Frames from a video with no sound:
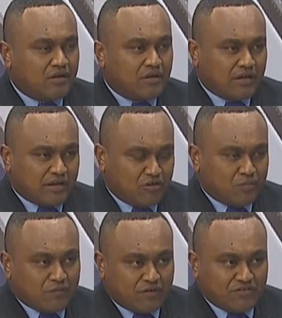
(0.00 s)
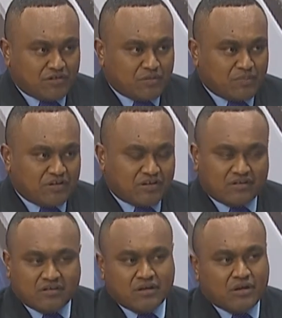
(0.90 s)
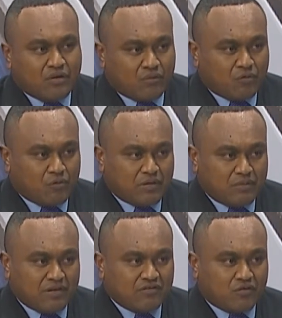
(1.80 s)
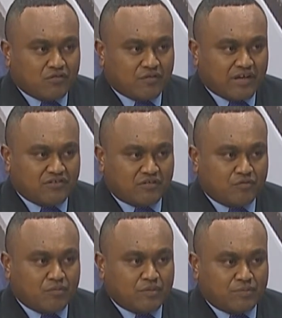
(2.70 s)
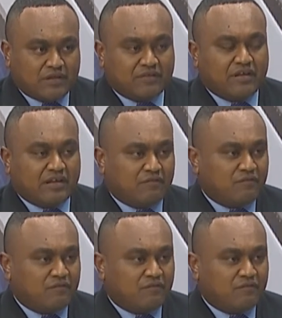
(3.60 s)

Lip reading: Yeah. In your professional opinion, what would be the best course of action for people living in